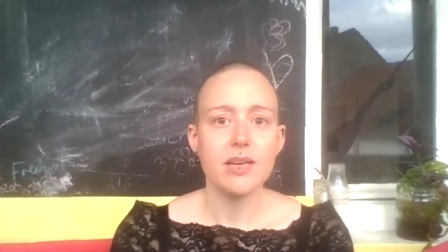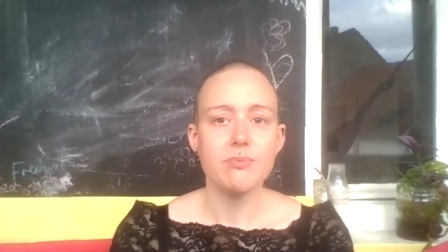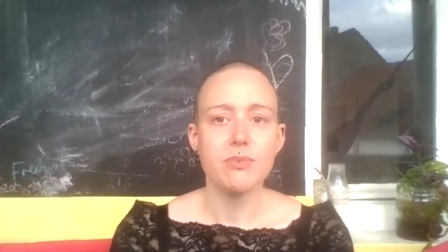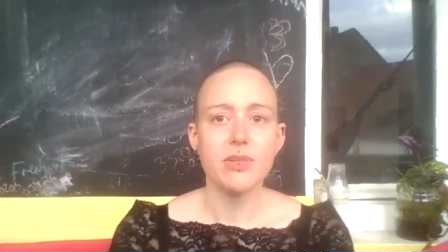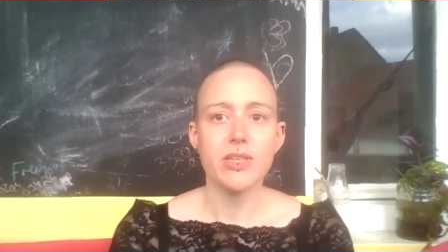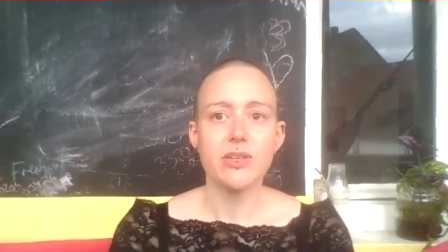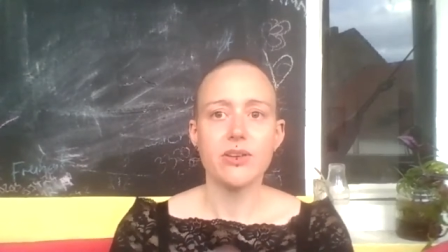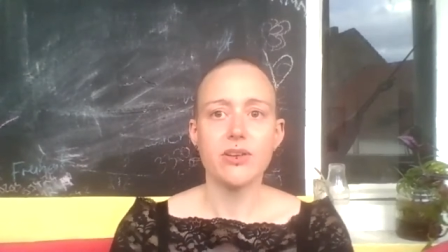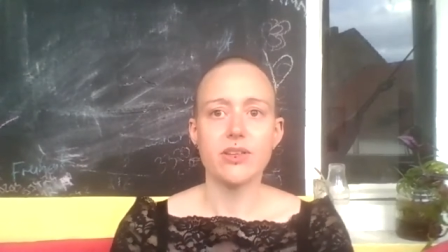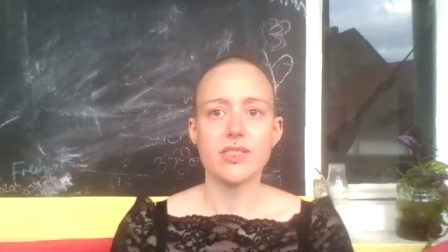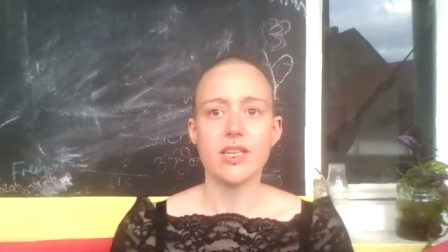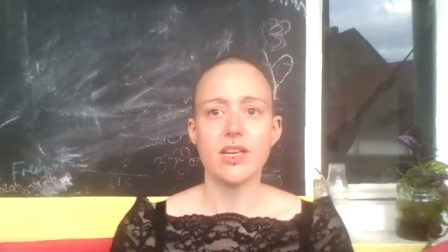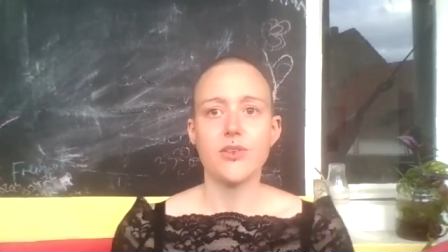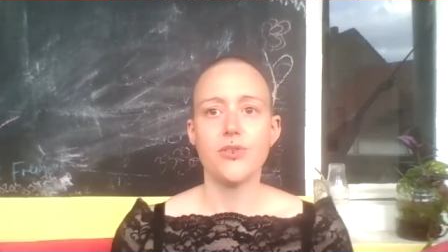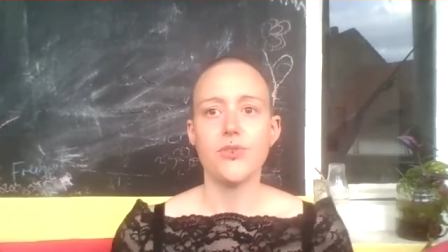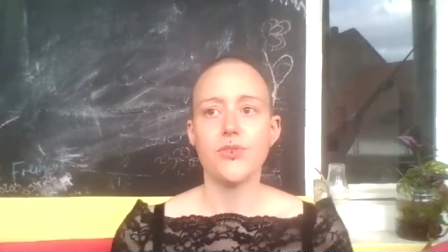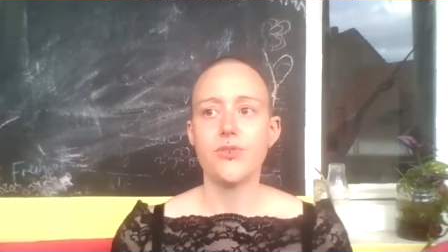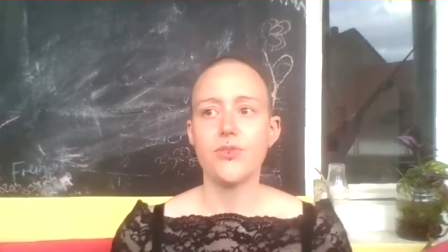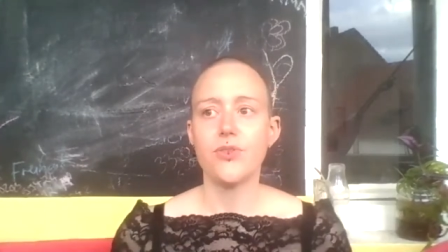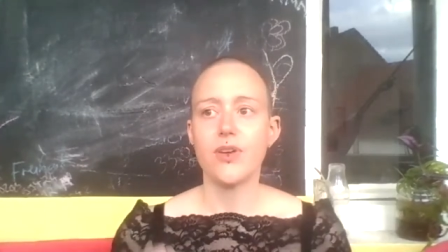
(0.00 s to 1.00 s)
because I
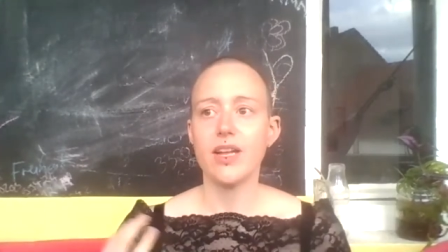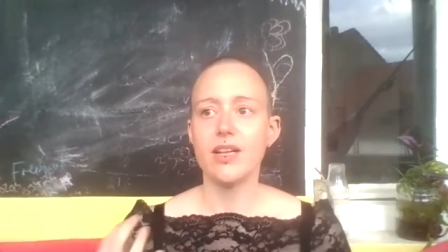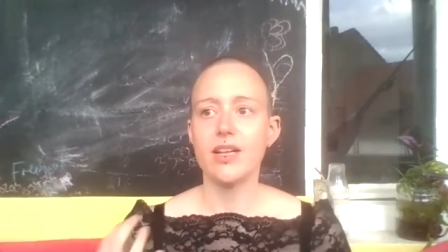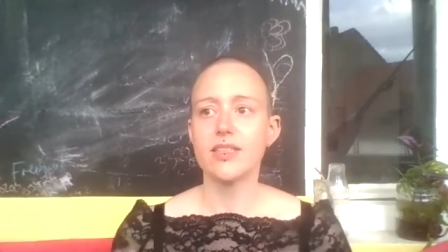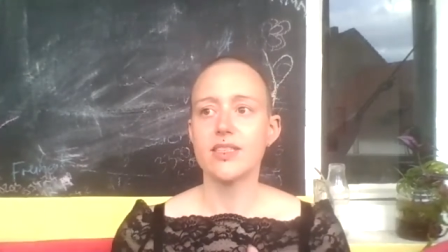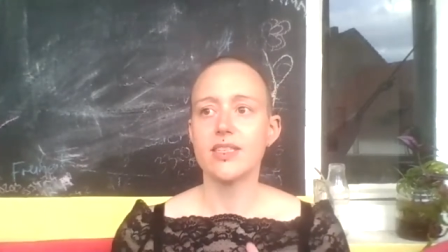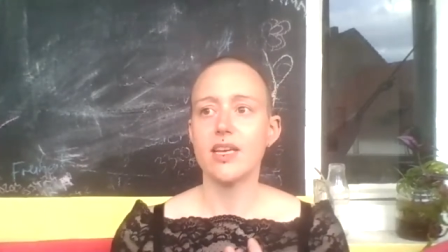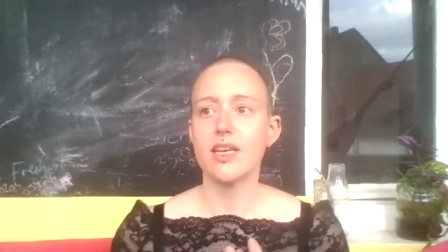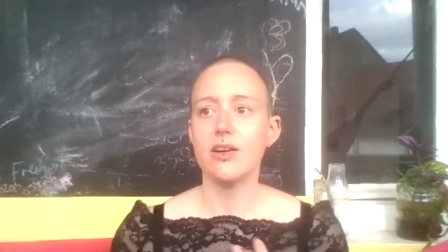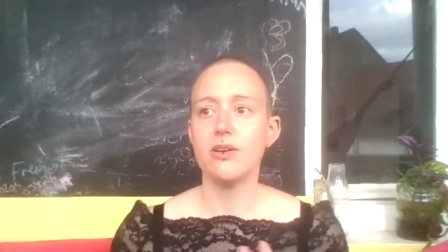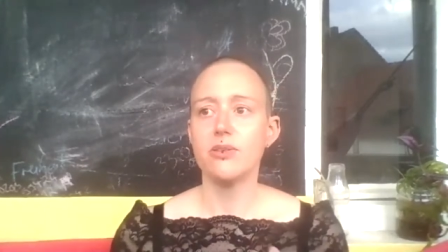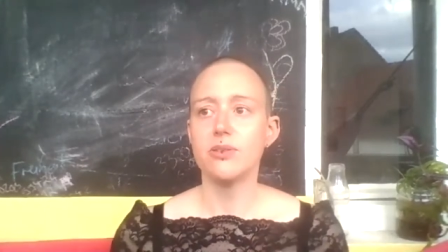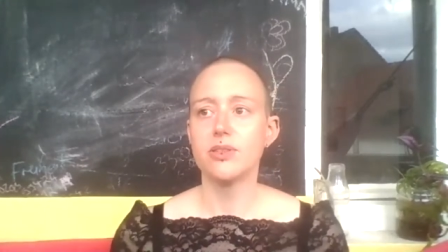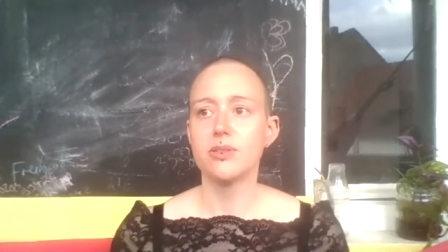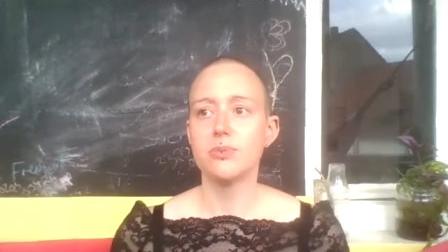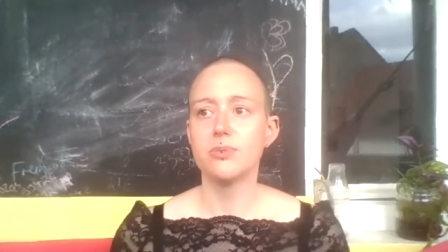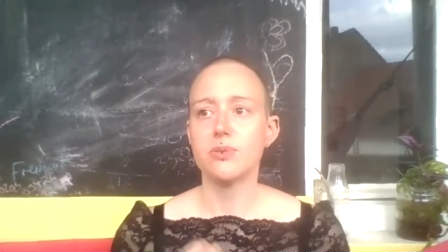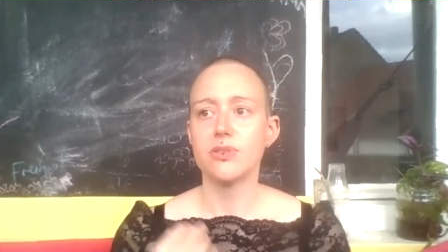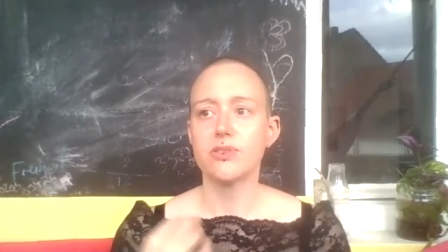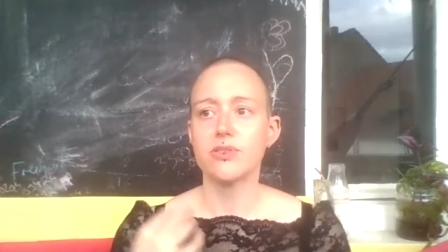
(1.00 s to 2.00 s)
felt how
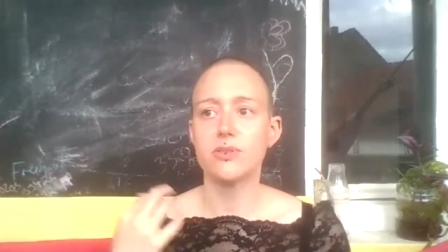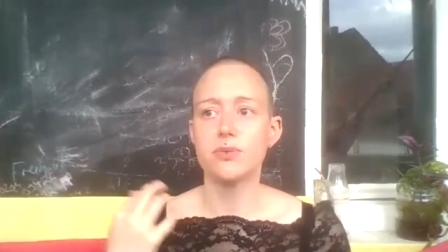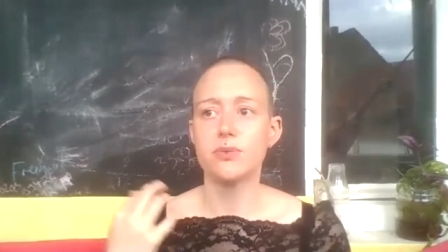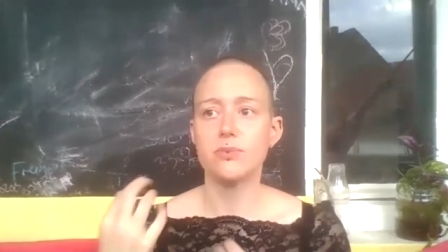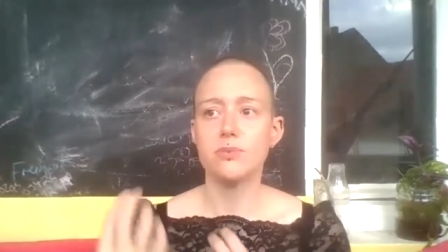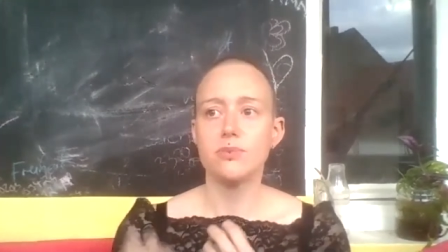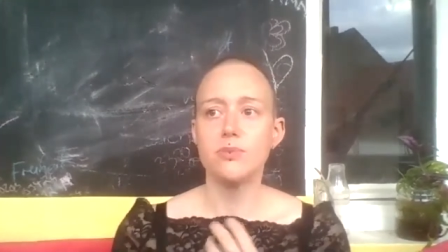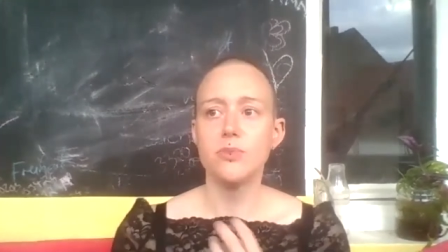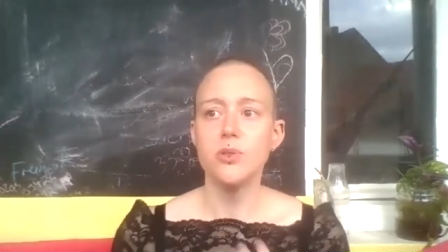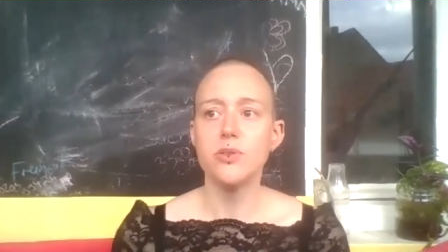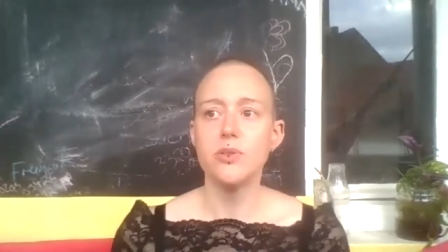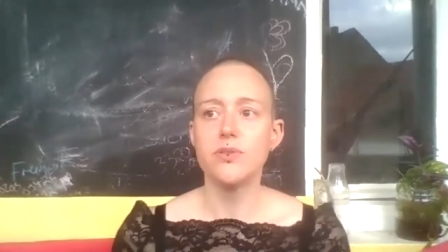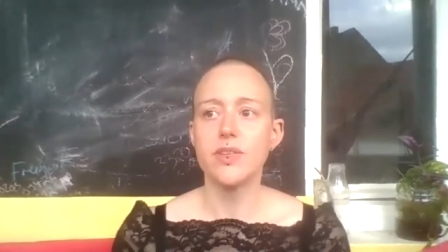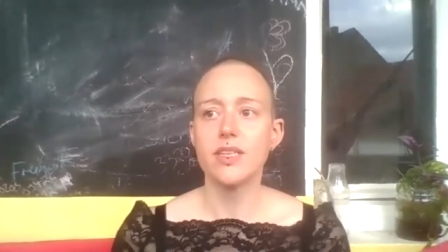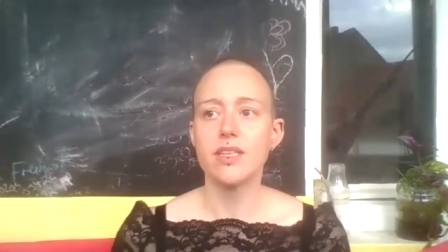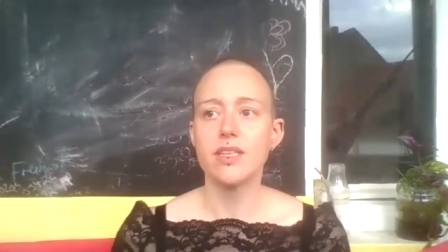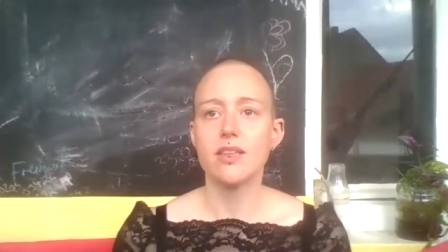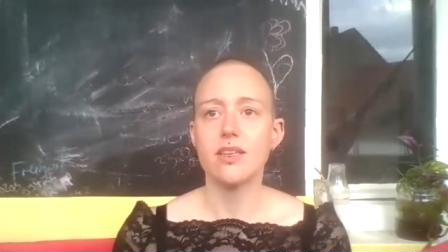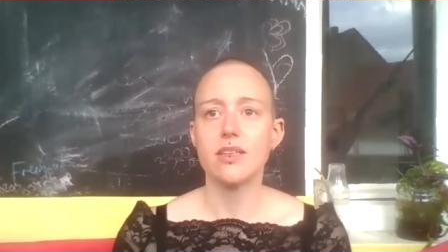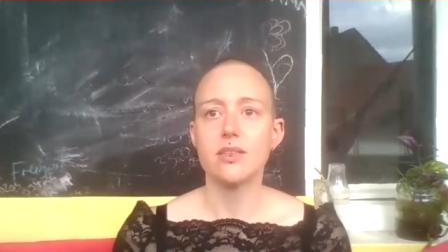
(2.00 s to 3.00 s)
it was
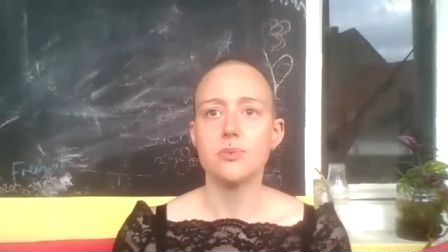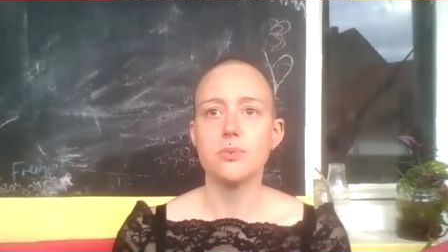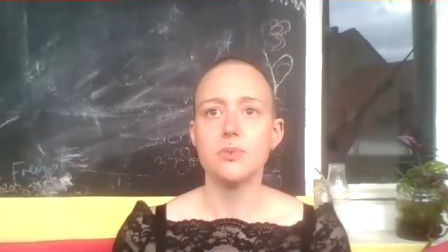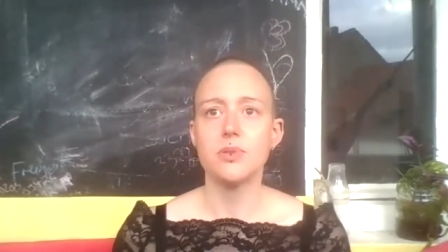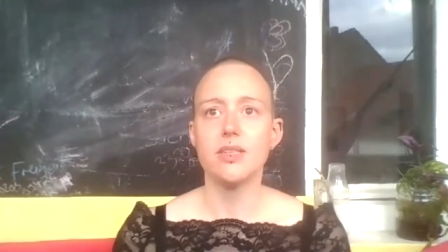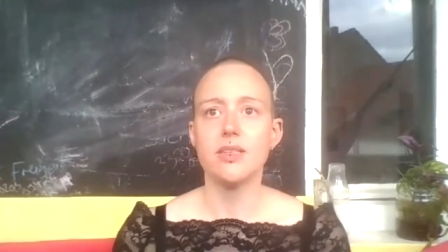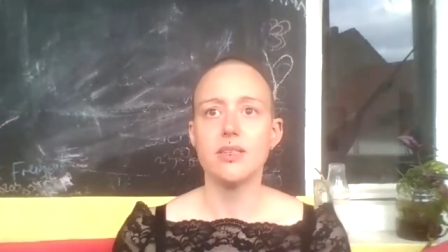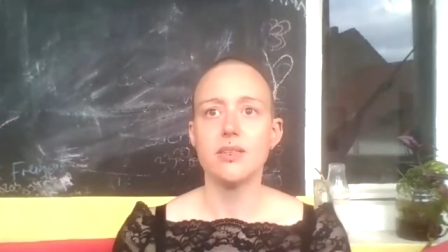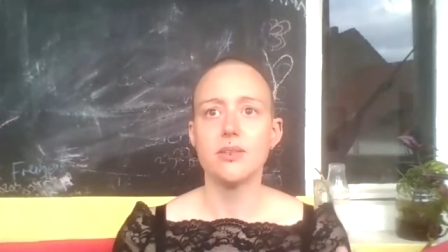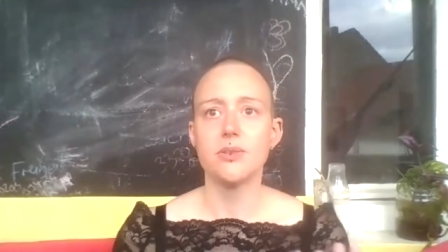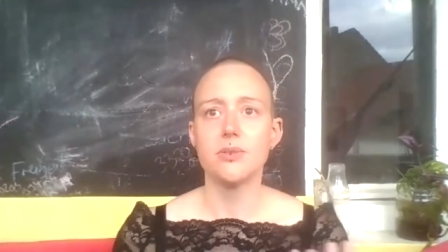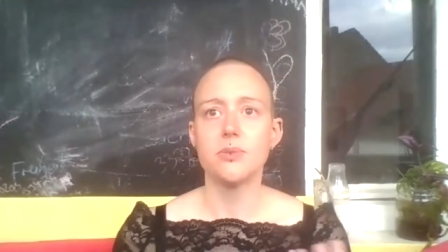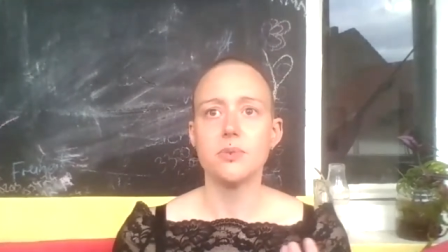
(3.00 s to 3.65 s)
moving that we